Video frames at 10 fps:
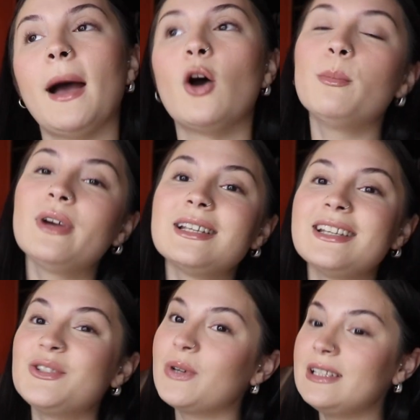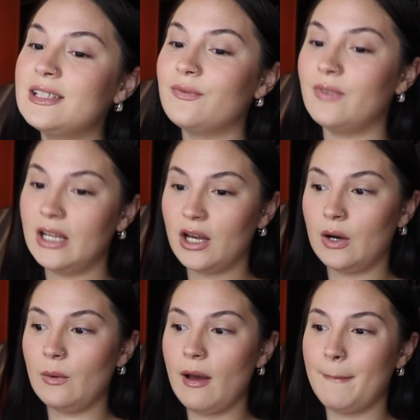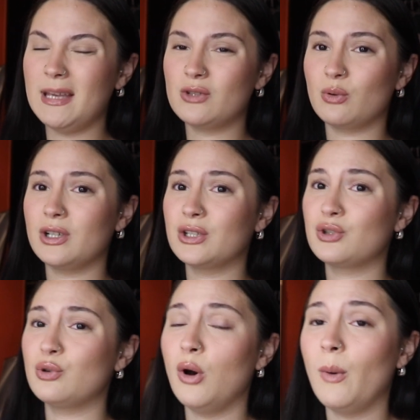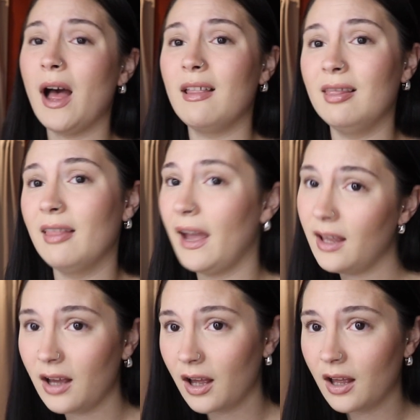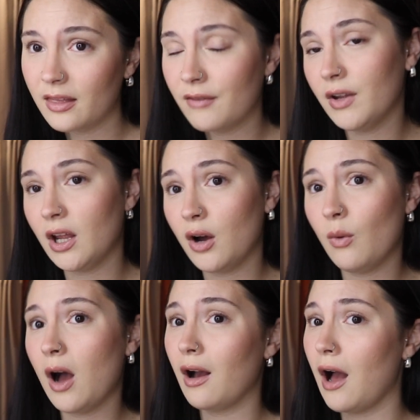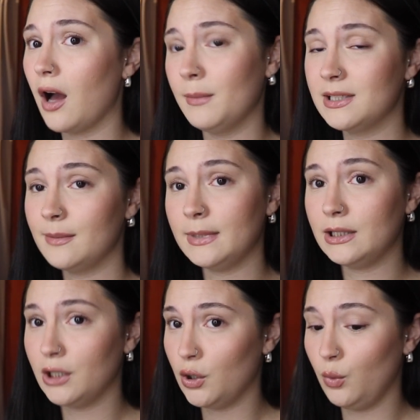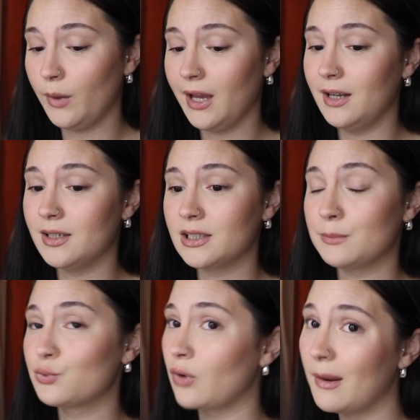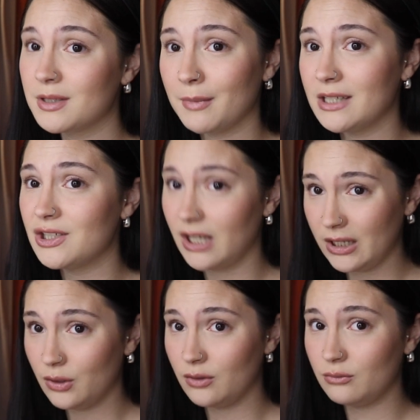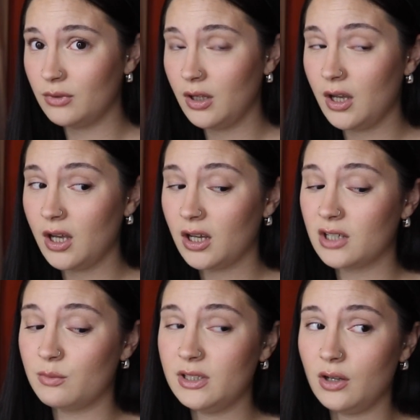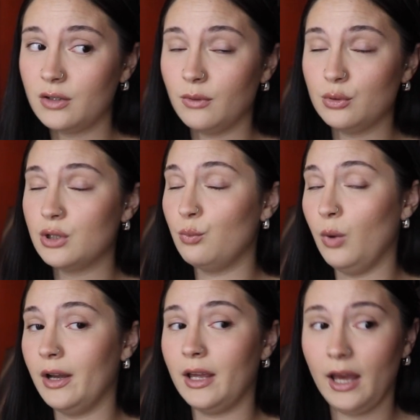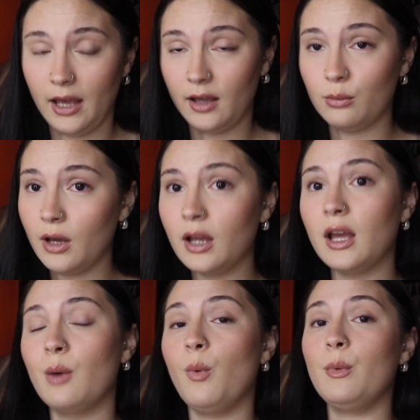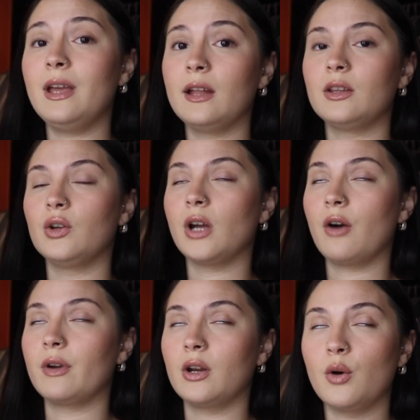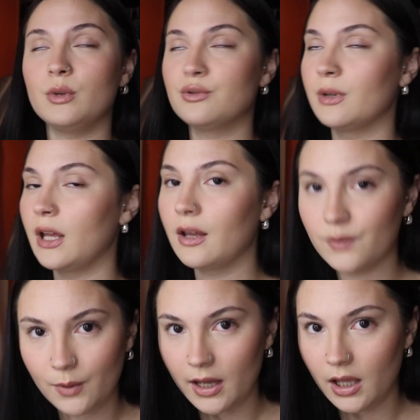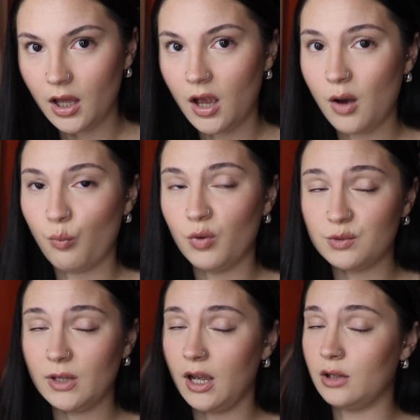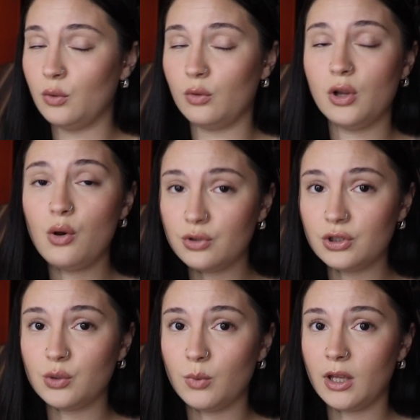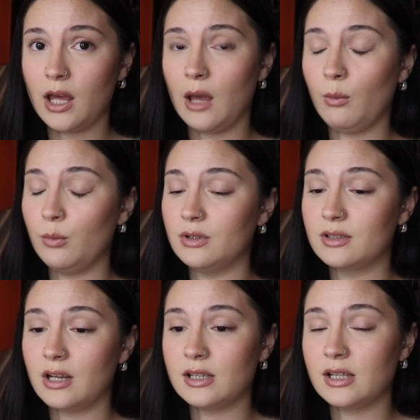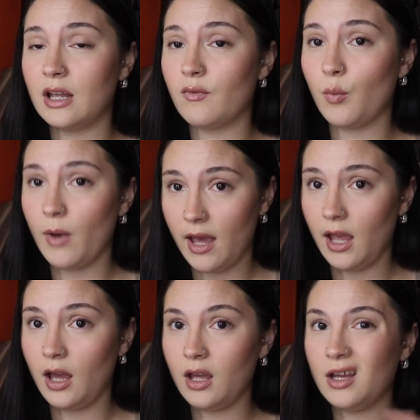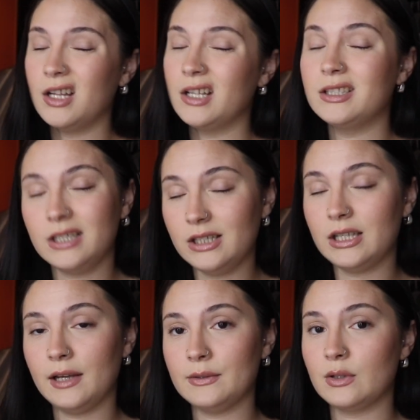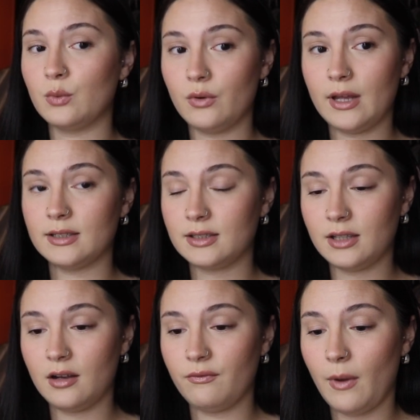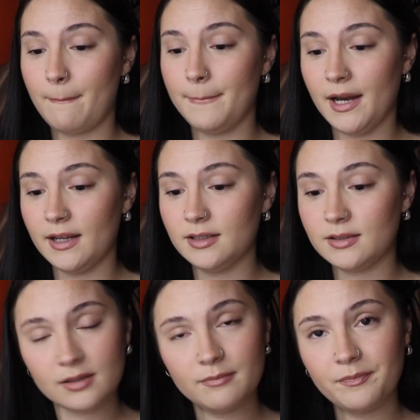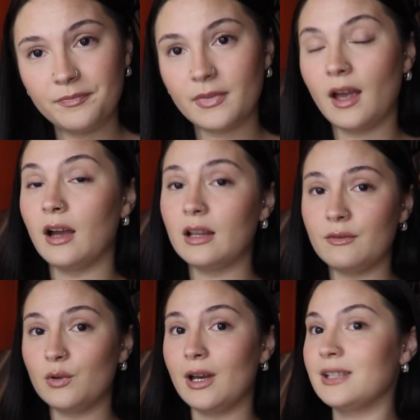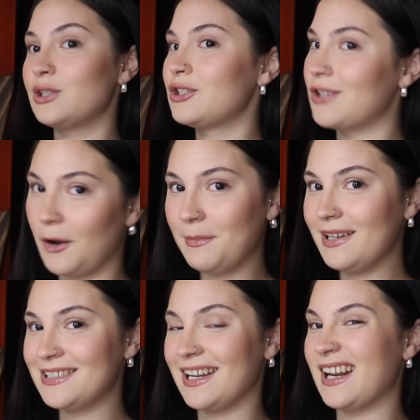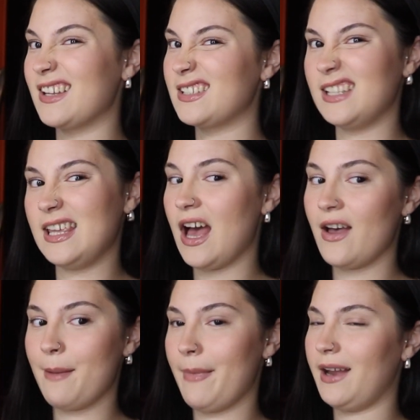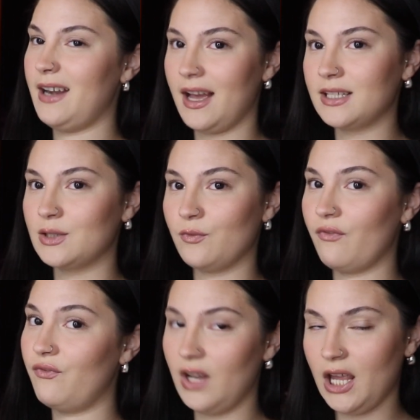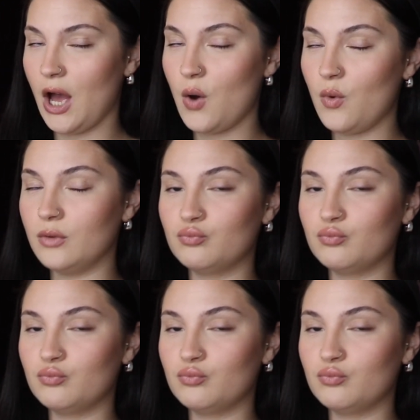I hope you guys enjoyed this video. Be sure to like the video, comment down below, and subscribe to my channel because we's on the road to 1K, okay? And when we get there, y'all already know we're doing a giveaway. Once we get a little closer to 1K, we will discuss the giveaway details and all that stuff. But I love you guys so much, and I'll see y'all in my next video.